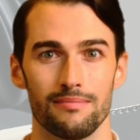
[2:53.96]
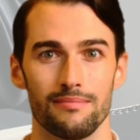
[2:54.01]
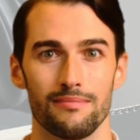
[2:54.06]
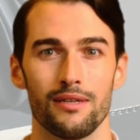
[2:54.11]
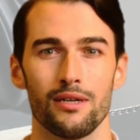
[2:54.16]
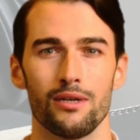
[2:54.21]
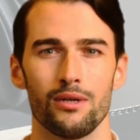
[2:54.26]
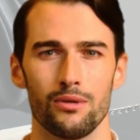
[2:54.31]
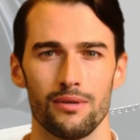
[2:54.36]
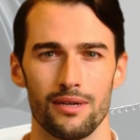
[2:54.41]

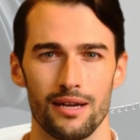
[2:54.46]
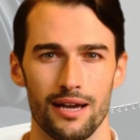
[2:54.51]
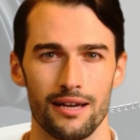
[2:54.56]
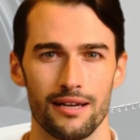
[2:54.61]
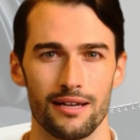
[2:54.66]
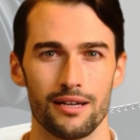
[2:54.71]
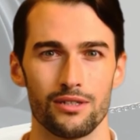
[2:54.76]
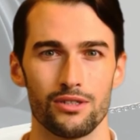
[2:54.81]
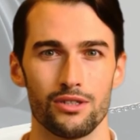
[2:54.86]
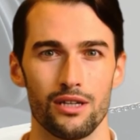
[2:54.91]
the
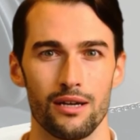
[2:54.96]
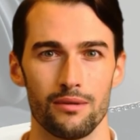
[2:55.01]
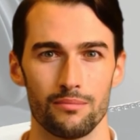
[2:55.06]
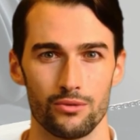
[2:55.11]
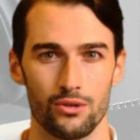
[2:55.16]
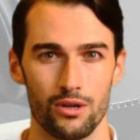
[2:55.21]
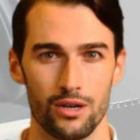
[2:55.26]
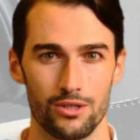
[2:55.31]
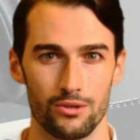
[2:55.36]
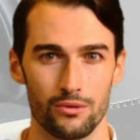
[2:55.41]
UKHM
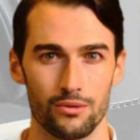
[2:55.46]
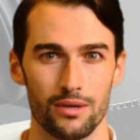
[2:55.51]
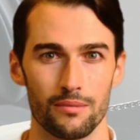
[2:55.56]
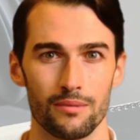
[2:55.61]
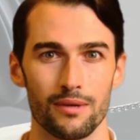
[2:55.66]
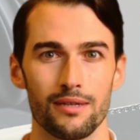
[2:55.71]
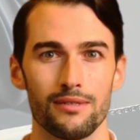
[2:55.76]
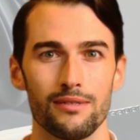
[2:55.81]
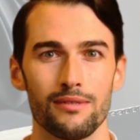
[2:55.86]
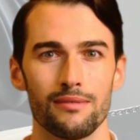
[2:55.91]
Treasury
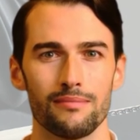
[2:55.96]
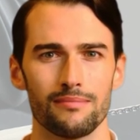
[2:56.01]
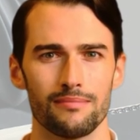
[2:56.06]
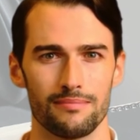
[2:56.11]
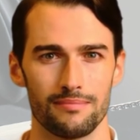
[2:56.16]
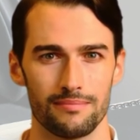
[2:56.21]
List,